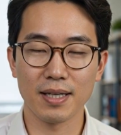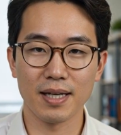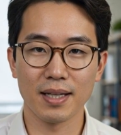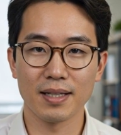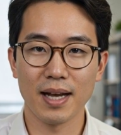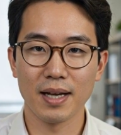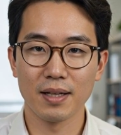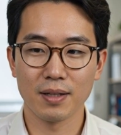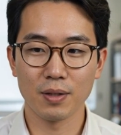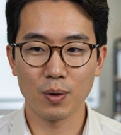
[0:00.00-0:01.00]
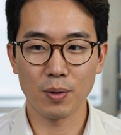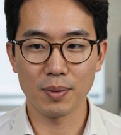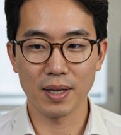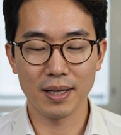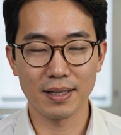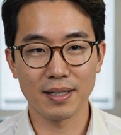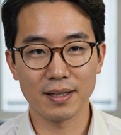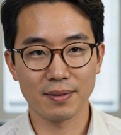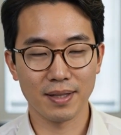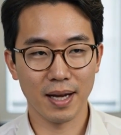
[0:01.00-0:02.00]
and attackers incorporating
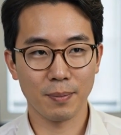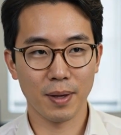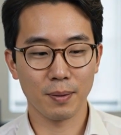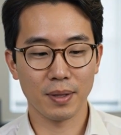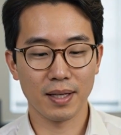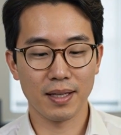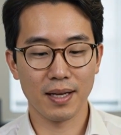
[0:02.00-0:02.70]
this now public,